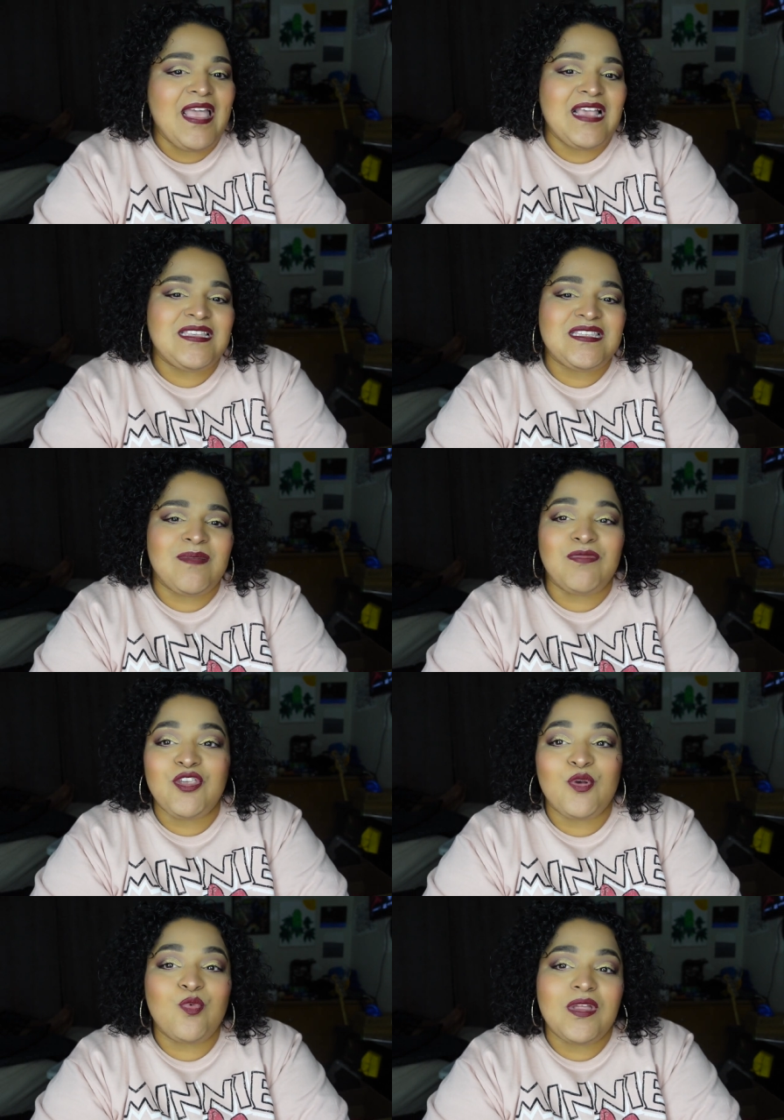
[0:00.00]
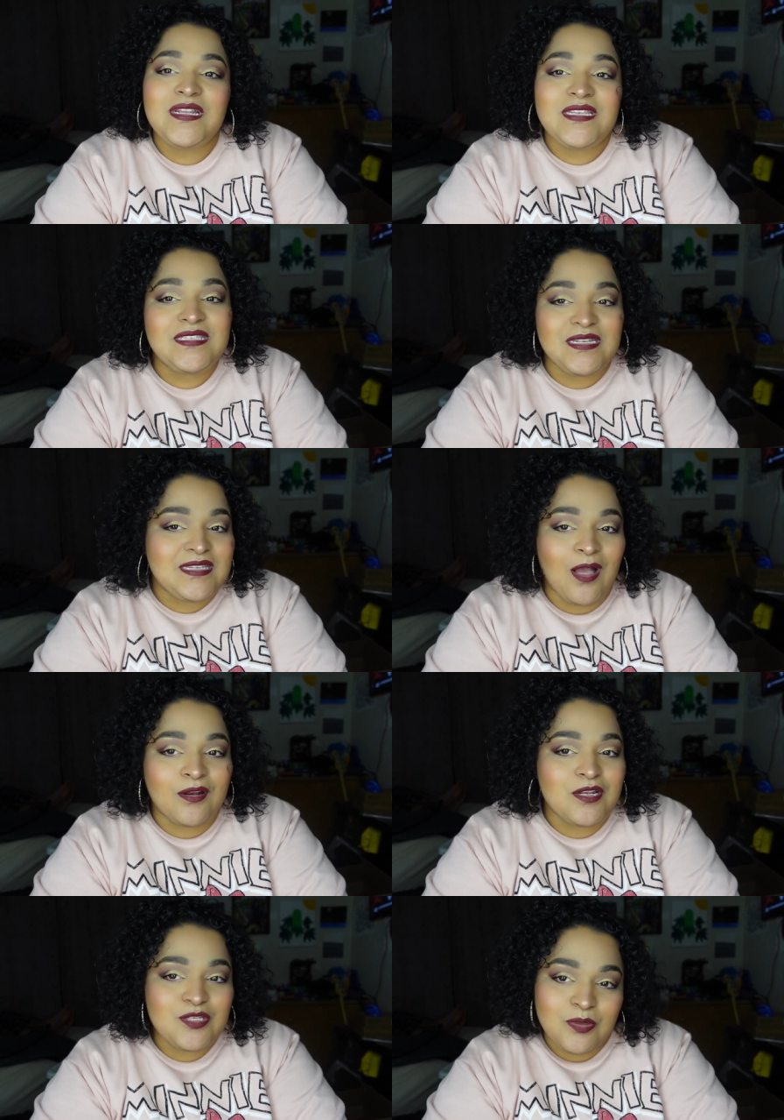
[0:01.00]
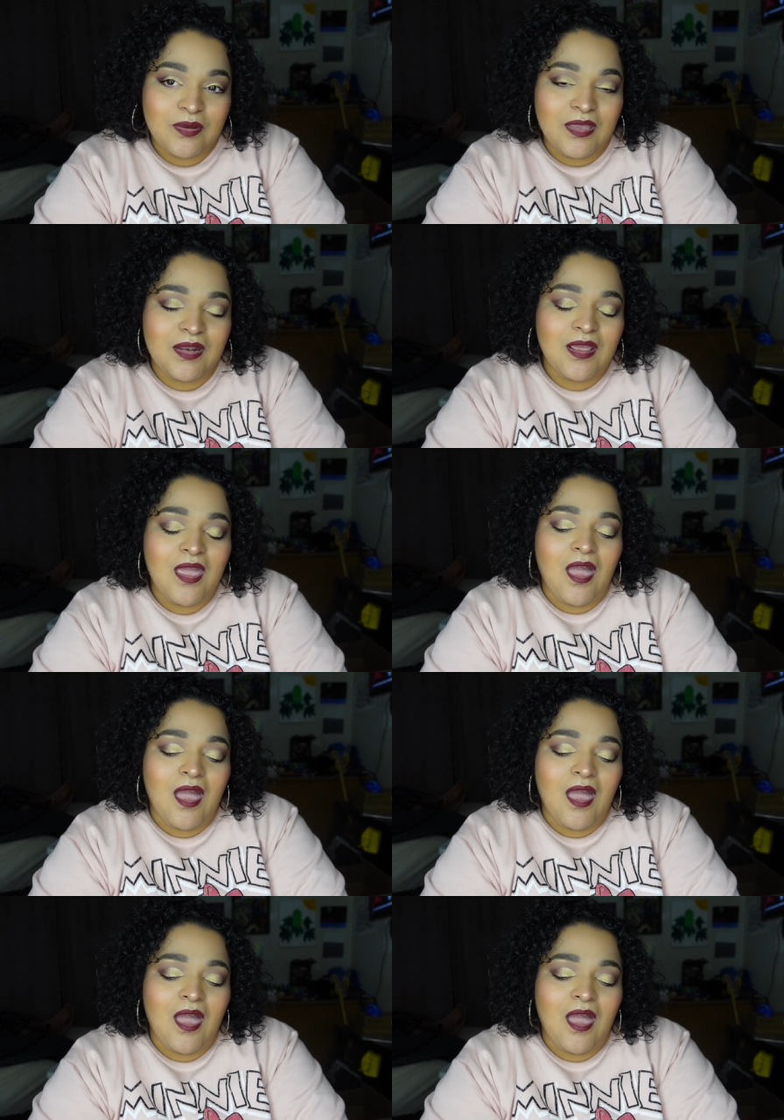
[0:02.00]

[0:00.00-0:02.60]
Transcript: Is it something you're willing to sit down and do it?